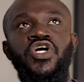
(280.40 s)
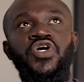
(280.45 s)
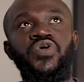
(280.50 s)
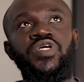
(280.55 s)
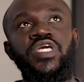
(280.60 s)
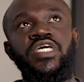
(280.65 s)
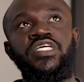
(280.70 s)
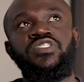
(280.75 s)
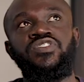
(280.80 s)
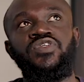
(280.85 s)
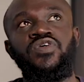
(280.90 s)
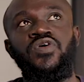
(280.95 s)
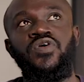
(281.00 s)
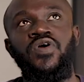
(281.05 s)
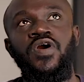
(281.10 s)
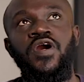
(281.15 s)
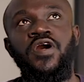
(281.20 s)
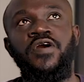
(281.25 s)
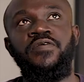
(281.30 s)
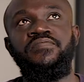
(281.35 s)
Okay,
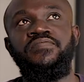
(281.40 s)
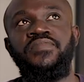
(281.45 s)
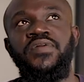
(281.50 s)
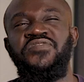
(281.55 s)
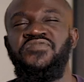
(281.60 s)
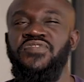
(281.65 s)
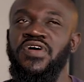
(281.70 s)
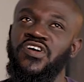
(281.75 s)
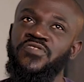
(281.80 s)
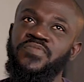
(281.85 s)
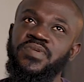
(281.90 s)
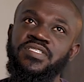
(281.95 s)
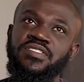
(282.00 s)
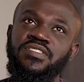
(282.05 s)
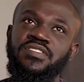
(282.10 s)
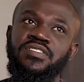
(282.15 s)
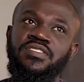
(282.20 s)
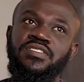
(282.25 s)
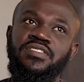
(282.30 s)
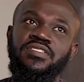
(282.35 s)
so
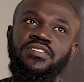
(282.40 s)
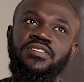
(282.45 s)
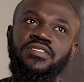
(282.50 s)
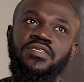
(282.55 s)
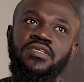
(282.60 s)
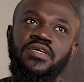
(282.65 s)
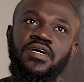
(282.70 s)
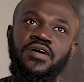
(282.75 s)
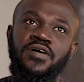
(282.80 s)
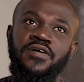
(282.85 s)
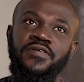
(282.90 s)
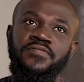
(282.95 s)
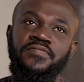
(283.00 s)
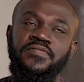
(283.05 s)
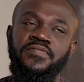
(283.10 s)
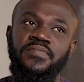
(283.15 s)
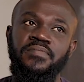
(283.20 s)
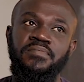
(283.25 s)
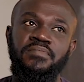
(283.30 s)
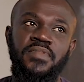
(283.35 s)
environment
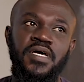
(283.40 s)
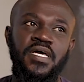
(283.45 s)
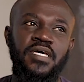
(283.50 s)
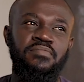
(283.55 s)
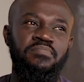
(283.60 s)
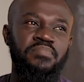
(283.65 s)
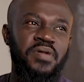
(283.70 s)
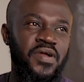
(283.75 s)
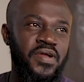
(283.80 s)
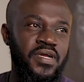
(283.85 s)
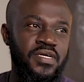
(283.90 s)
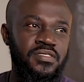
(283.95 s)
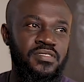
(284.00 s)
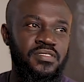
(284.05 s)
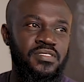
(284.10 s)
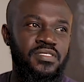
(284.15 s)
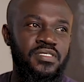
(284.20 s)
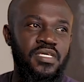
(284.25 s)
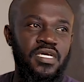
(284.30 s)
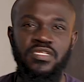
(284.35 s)
and
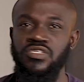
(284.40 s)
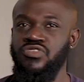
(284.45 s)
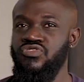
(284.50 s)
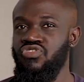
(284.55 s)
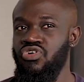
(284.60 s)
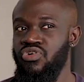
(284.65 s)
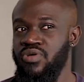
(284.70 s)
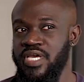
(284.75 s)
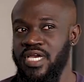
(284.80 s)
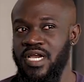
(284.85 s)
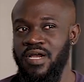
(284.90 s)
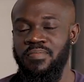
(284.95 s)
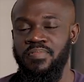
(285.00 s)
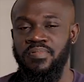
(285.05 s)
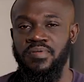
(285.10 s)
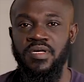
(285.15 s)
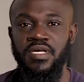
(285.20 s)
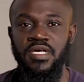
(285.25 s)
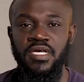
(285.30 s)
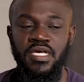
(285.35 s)
parents and growing
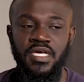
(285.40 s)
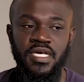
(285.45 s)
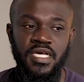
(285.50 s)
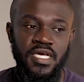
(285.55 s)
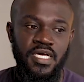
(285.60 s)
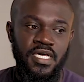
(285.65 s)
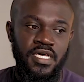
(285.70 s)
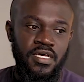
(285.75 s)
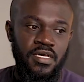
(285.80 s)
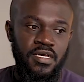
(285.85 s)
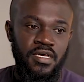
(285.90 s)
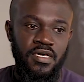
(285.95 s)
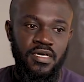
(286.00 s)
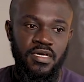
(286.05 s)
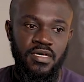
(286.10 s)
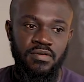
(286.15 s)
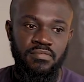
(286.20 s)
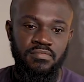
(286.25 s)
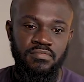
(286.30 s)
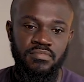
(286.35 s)
up,
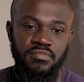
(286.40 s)
I